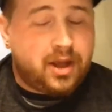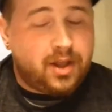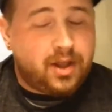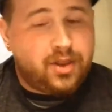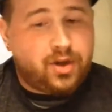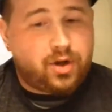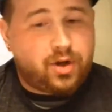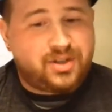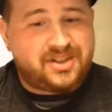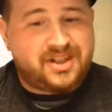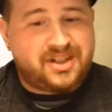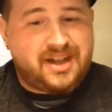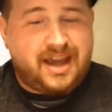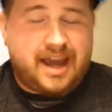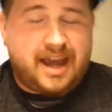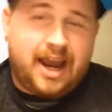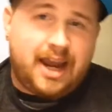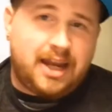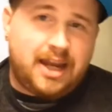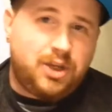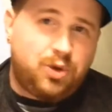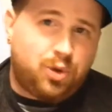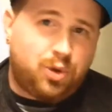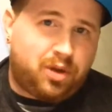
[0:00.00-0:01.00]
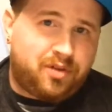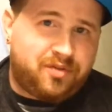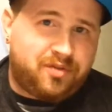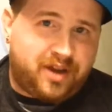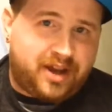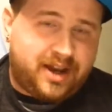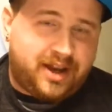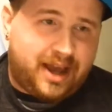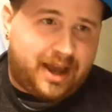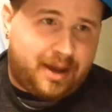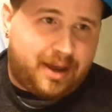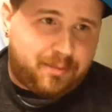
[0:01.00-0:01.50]
there is an annual
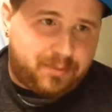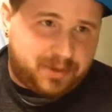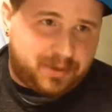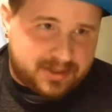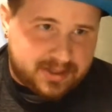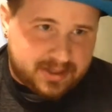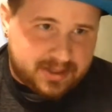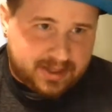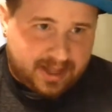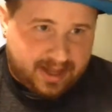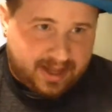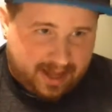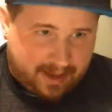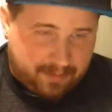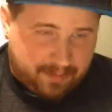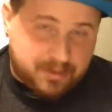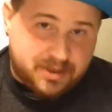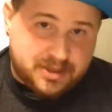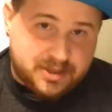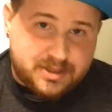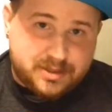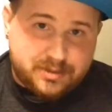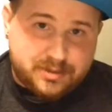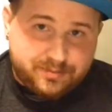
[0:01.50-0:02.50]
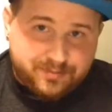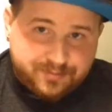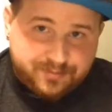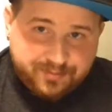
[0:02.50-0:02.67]
event that happens.